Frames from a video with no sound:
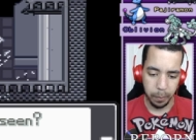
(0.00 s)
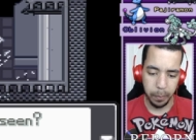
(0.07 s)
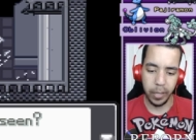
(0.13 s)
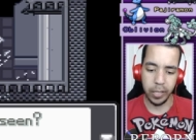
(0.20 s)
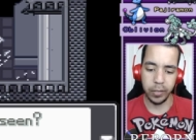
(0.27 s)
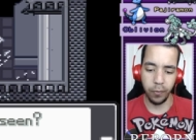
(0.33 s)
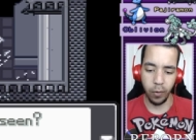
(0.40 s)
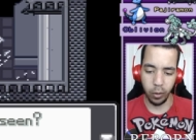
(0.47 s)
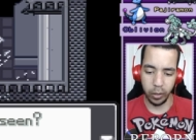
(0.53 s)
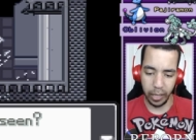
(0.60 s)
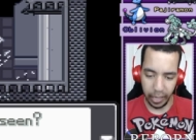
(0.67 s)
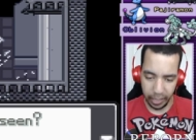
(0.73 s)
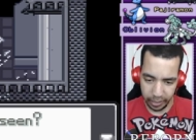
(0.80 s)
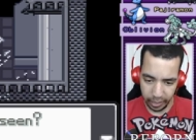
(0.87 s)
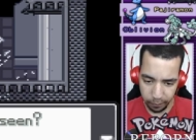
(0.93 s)
Miss
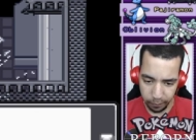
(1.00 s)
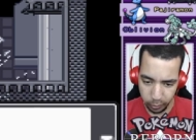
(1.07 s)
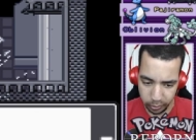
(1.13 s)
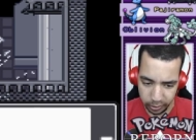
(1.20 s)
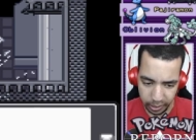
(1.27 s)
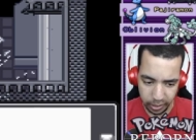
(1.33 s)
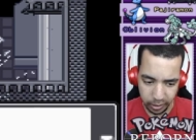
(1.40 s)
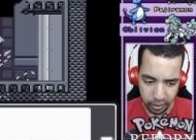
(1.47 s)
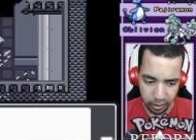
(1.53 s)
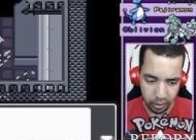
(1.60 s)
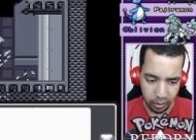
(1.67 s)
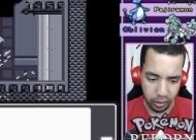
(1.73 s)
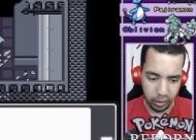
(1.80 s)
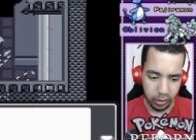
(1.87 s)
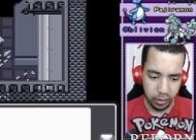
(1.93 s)
Volcane, have you seen?
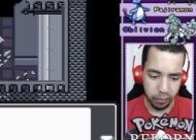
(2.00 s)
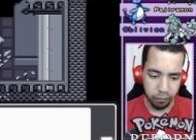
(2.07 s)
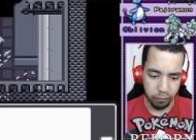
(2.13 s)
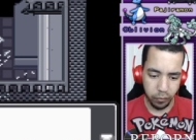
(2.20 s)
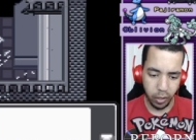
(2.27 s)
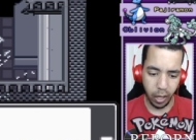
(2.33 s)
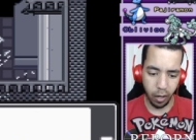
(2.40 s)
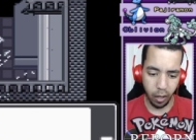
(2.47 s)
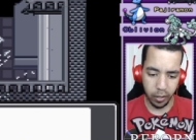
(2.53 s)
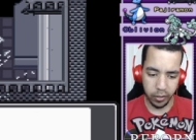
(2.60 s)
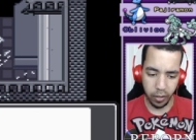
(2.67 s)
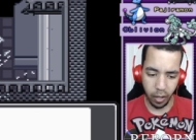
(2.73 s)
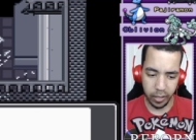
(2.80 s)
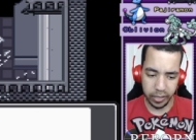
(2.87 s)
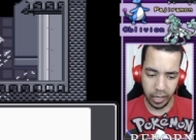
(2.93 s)
Not all
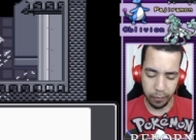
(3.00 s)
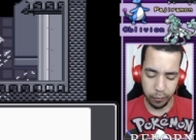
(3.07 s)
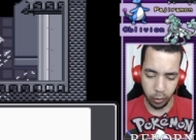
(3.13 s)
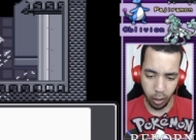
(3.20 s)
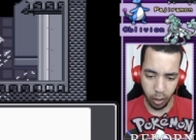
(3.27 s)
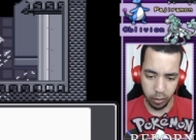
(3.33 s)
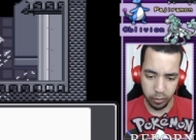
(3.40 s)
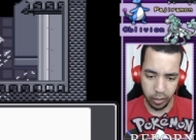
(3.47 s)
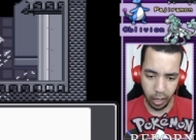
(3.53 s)
is lost after all,